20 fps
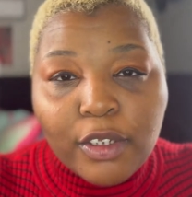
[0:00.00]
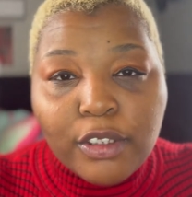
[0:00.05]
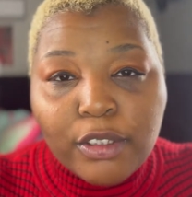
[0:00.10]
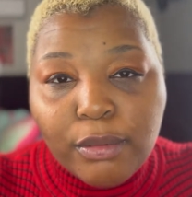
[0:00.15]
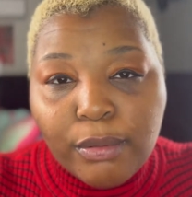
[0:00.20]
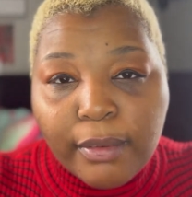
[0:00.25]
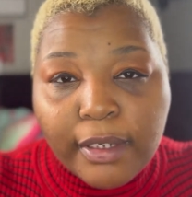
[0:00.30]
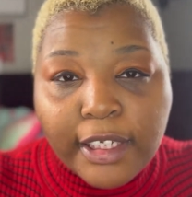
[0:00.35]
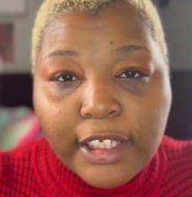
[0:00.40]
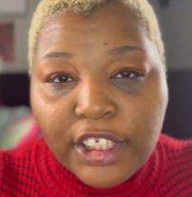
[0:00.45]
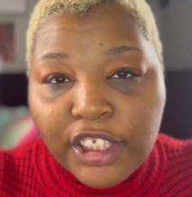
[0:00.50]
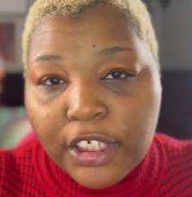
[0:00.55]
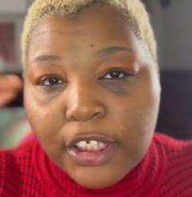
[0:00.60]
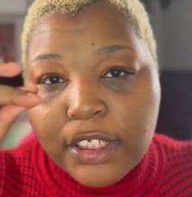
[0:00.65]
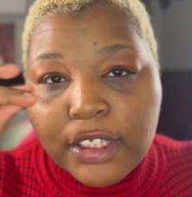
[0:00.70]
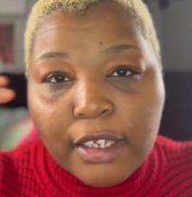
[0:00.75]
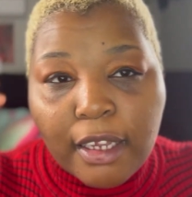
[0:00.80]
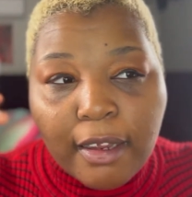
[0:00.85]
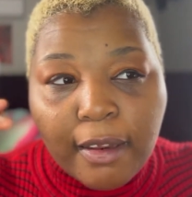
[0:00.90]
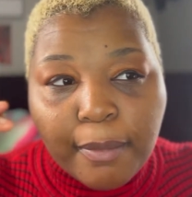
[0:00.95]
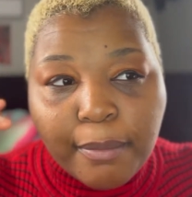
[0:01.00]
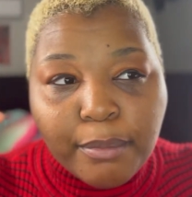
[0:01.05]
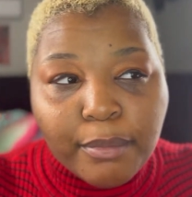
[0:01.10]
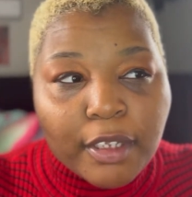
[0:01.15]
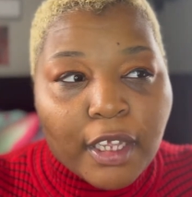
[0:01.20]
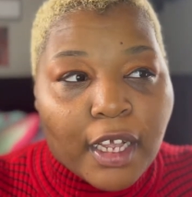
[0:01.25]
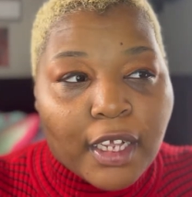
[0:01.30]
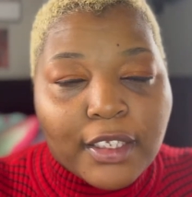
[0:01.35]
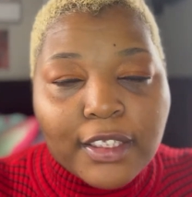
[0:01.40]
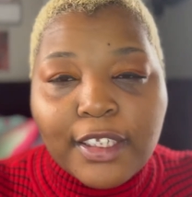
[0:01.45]
tweaks, just
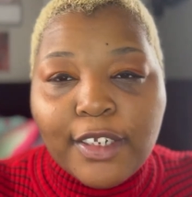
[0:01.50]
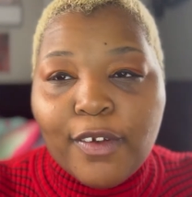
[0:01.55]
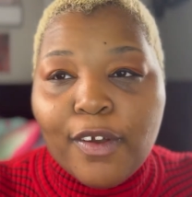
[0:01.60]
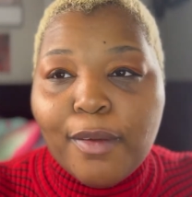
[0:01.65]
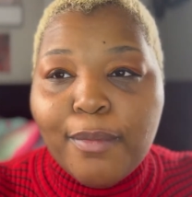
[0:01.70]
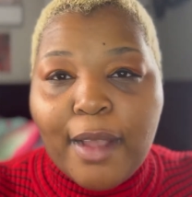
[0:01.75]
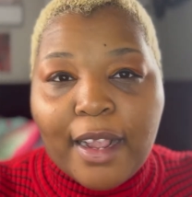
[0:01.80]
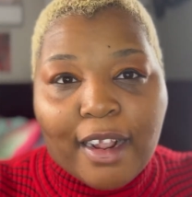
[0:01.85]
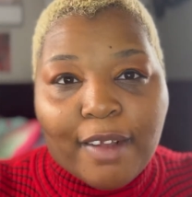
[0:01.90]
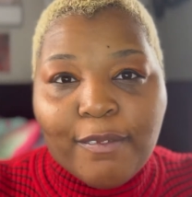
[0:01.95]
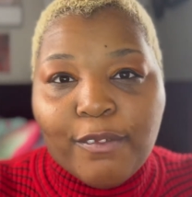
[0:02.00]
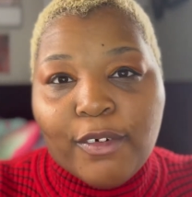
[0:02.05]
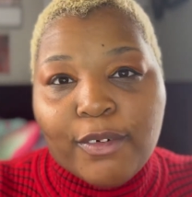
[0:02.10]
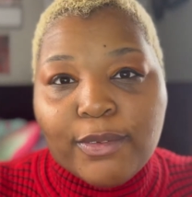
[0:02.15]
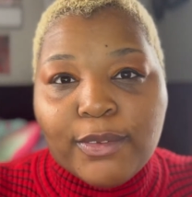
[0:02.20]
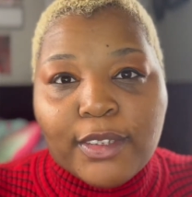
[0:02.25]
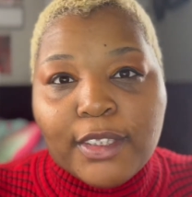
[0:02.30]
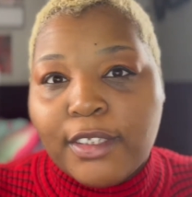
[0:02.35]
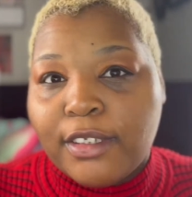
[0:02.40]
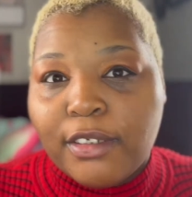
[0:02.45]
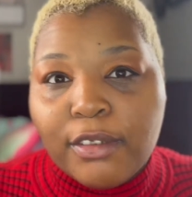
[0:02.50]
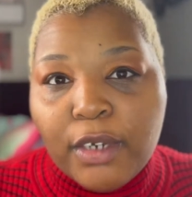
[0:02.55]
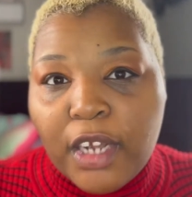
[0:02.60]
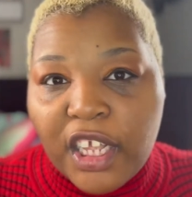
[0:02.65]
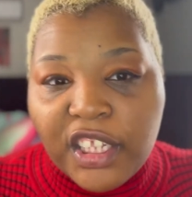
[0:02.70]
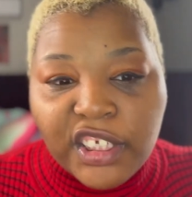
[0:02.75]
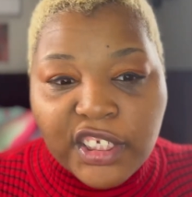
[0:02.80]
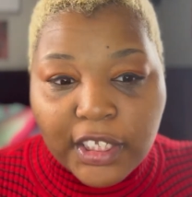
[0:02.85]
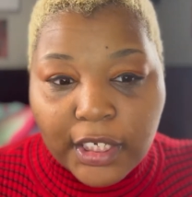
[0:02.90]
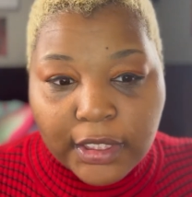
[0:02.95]
constantly going back and forth with the two
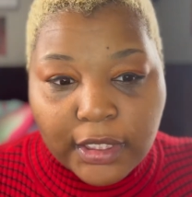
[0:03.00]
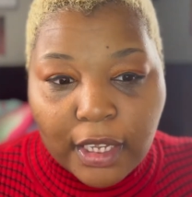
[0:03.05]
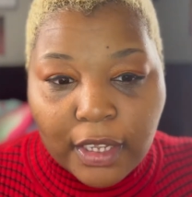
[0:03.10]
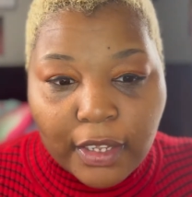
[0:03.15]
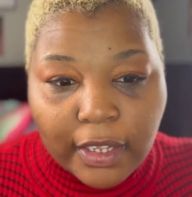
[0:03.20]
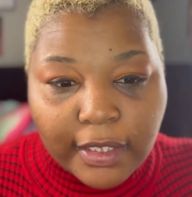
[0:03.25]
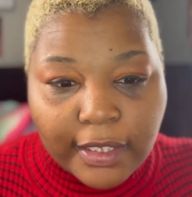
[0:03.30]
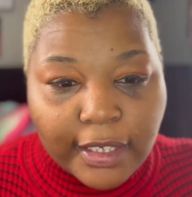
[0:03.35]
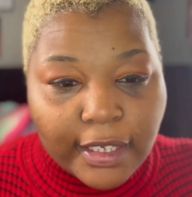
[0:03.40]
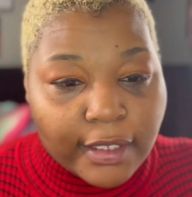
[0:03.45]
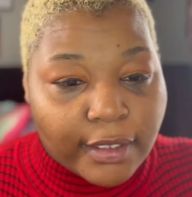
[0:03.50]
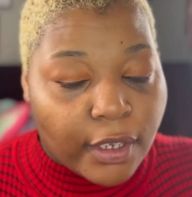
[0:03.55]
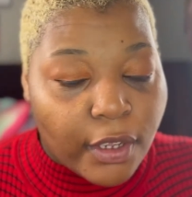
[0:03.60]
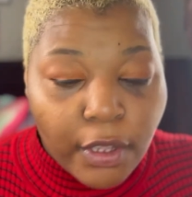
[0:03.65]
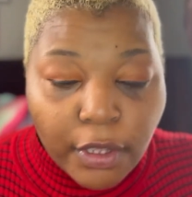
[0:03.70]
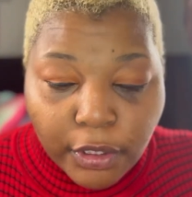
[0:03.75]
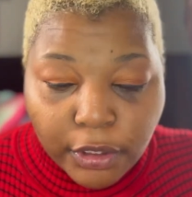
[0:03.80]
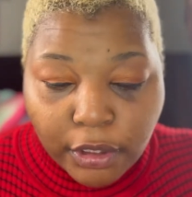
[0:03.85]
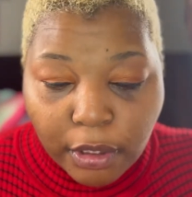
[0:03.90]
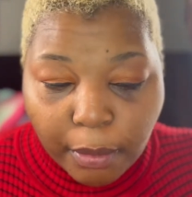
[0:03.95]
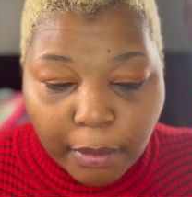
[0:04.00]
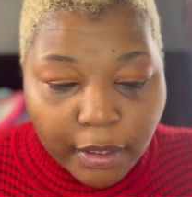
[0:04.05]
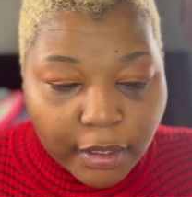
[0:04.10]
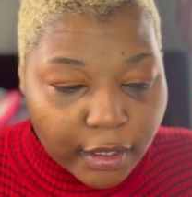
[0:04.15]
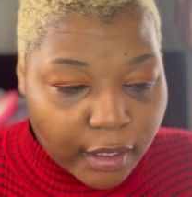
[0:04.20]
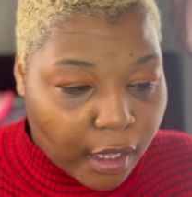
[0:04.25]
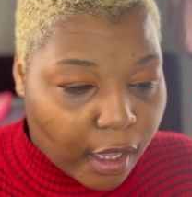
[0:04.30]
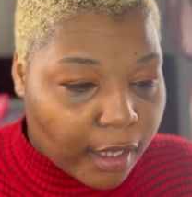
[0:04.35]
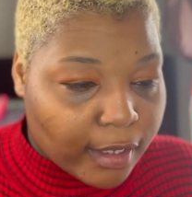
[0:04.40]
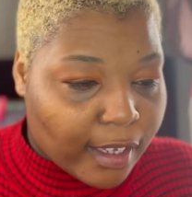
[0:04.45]
colors. That's all I did. So I'm going to
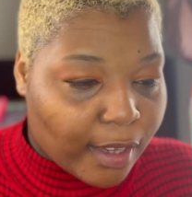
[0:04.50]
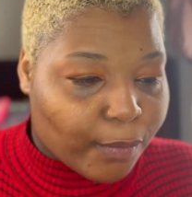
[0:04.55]
go in